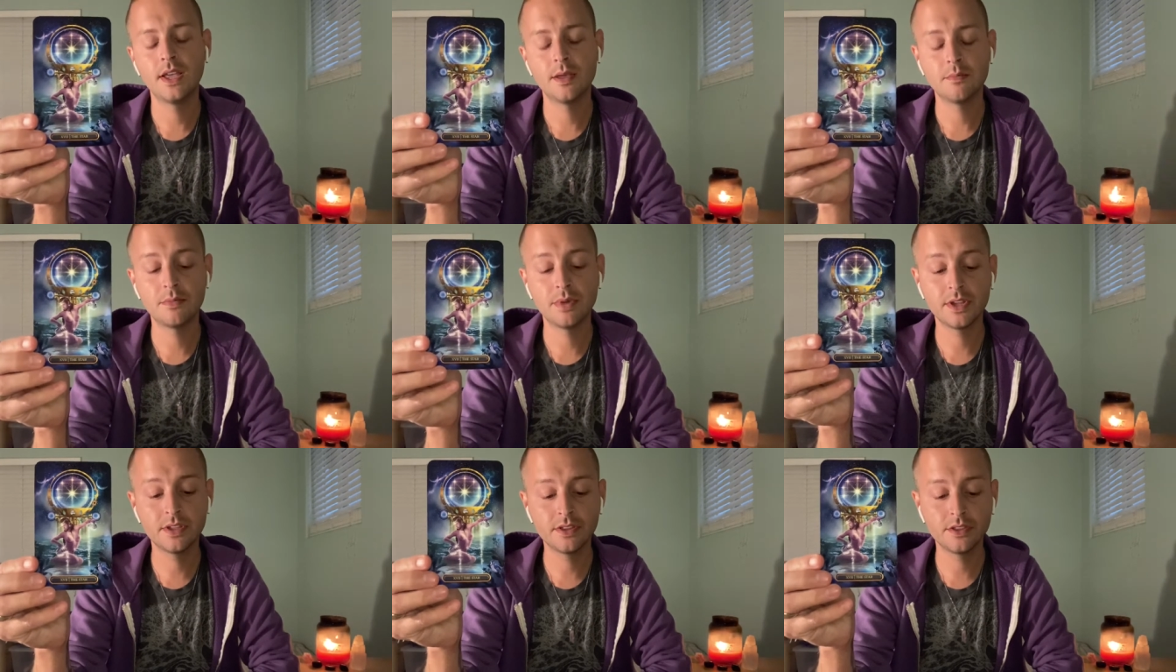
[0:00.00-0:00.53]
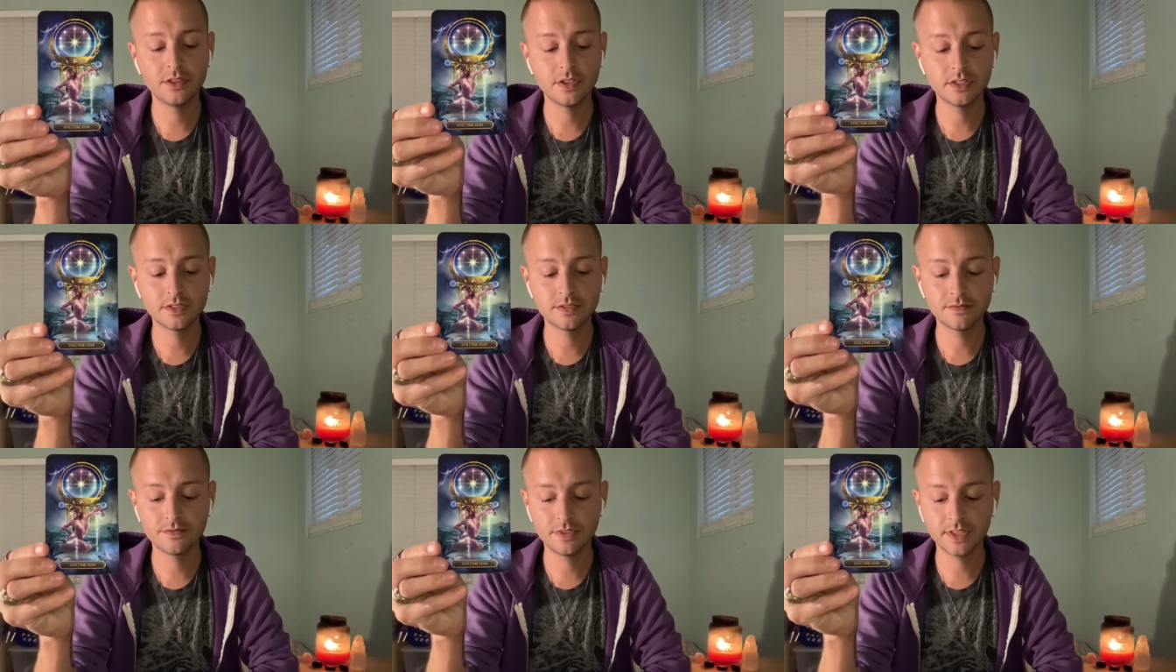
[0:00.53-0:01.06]
but
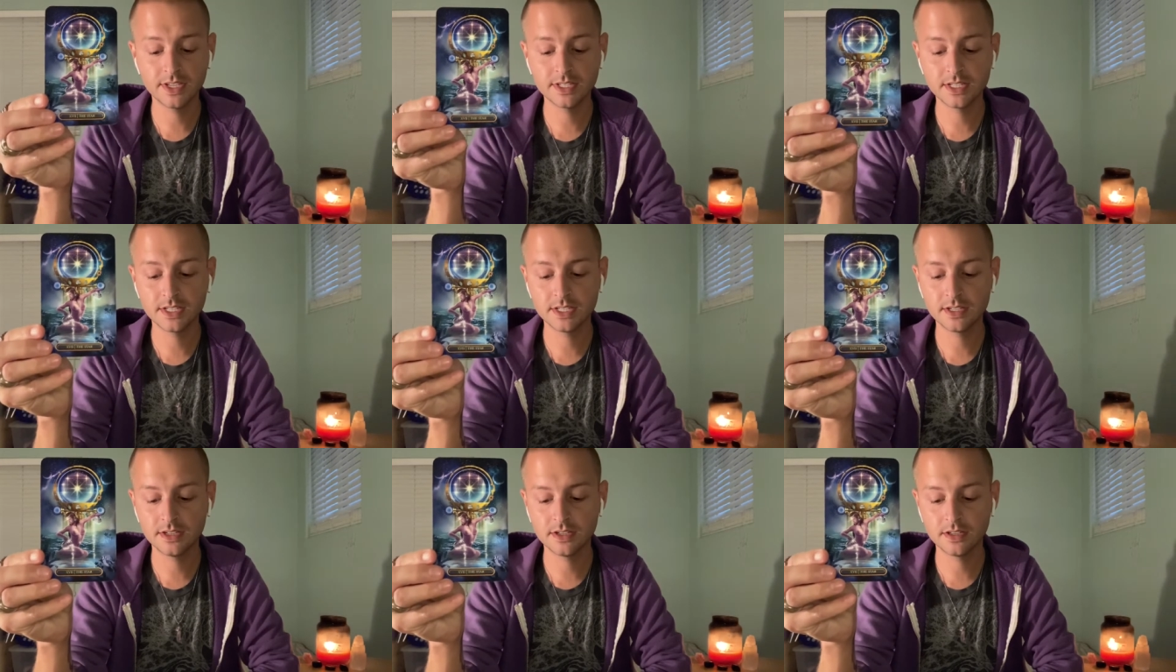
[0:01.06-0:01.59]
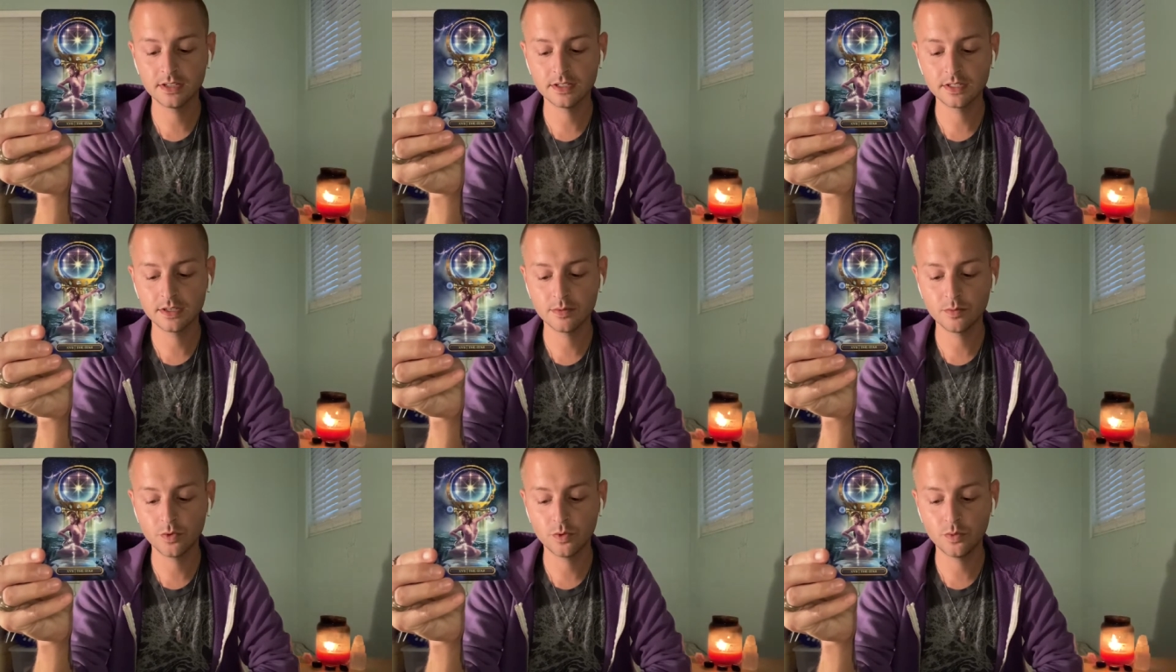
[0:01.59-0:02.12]
it's inflicted
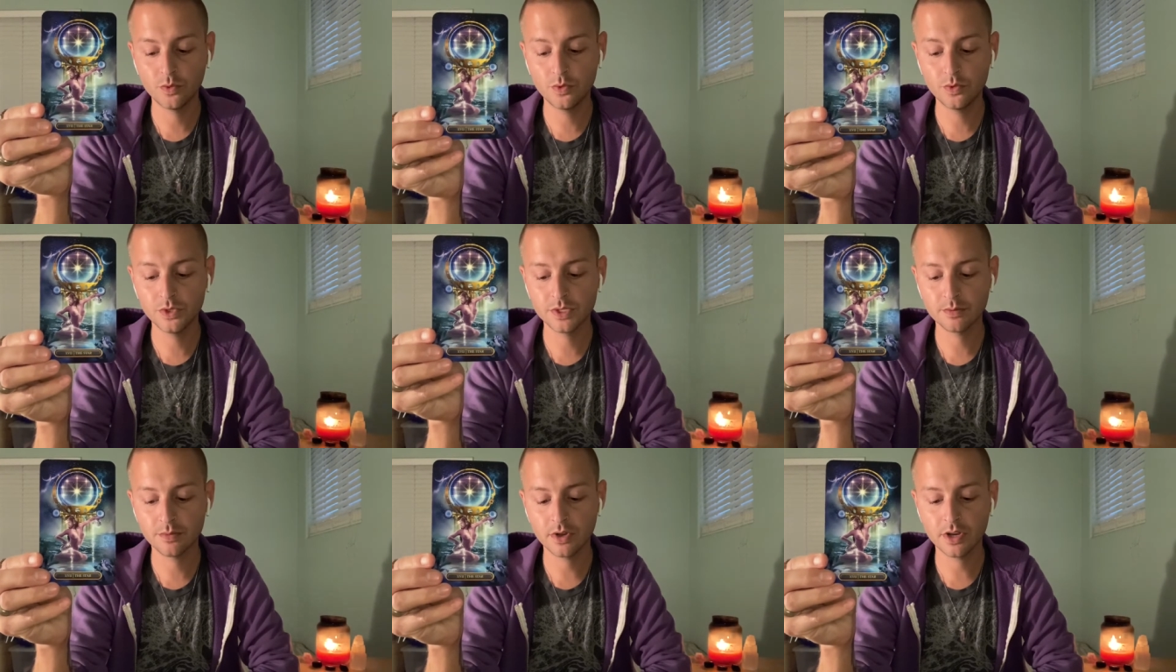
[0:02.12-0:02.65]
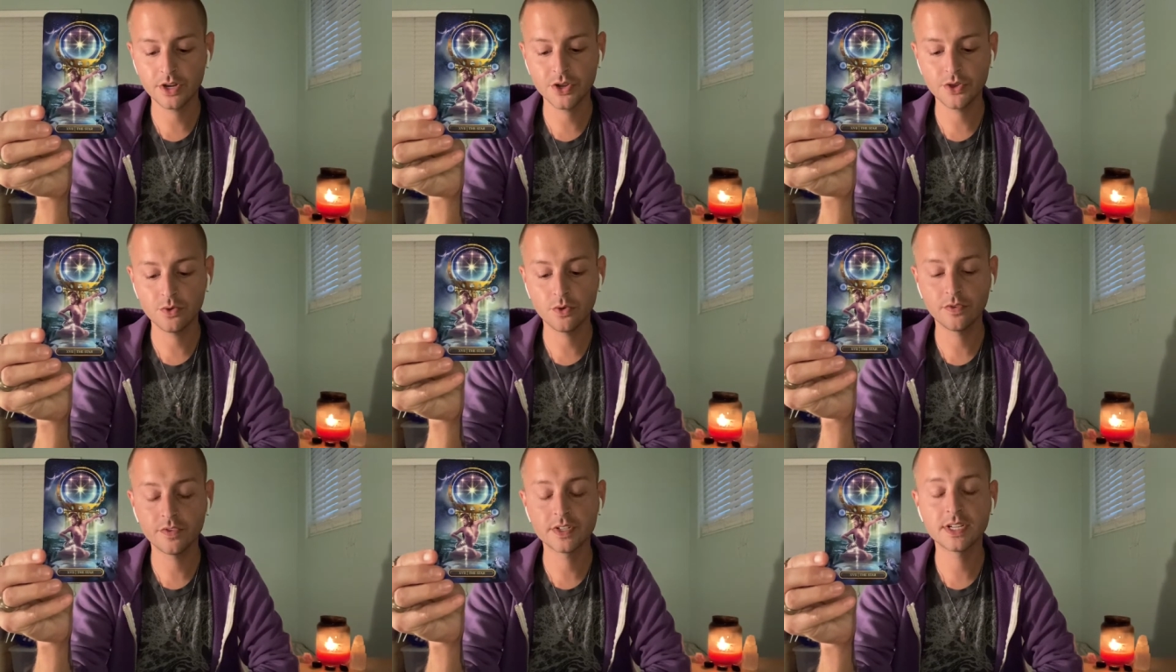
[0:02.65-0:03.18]
some wounds upon
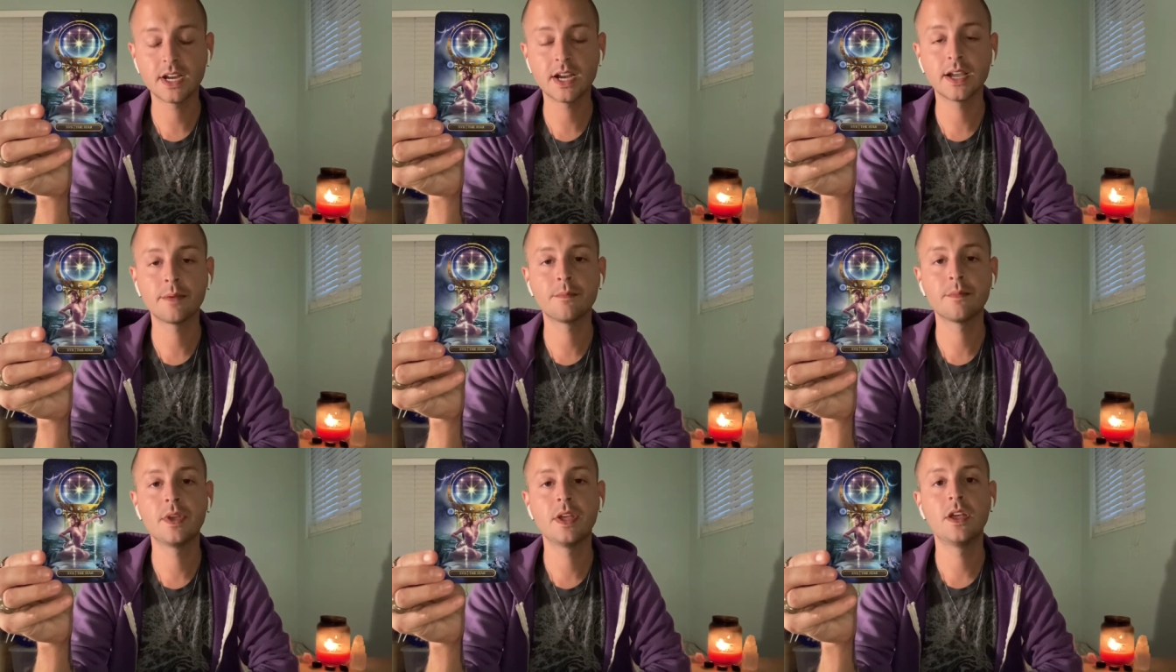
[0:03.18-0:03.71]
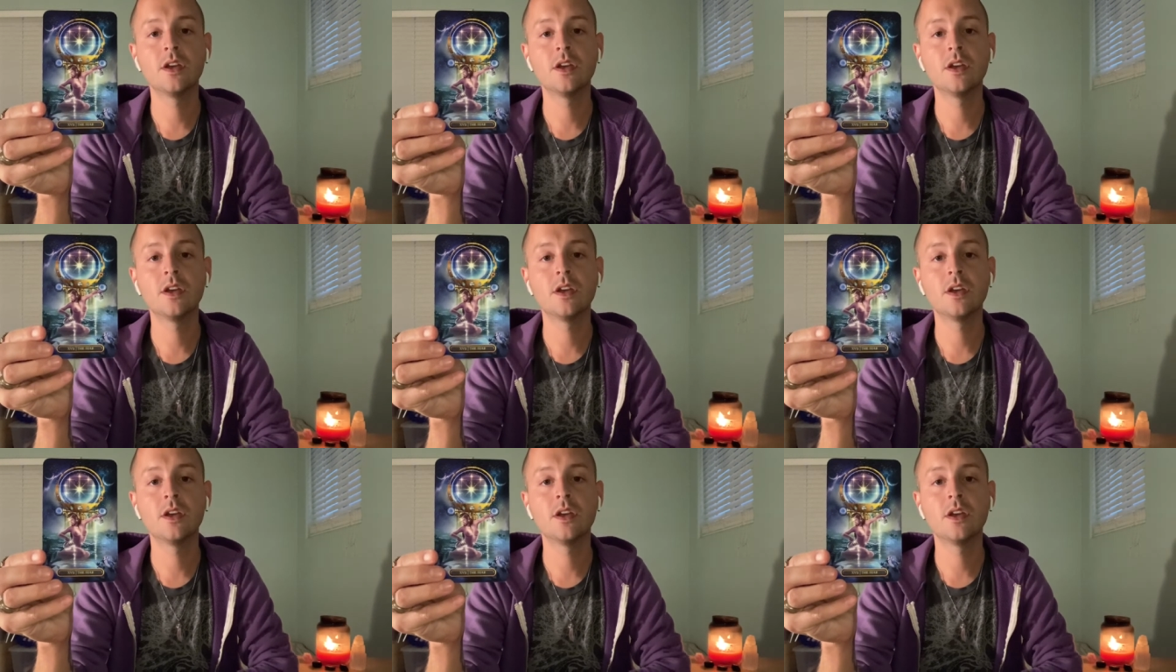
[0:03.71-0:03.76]
you over time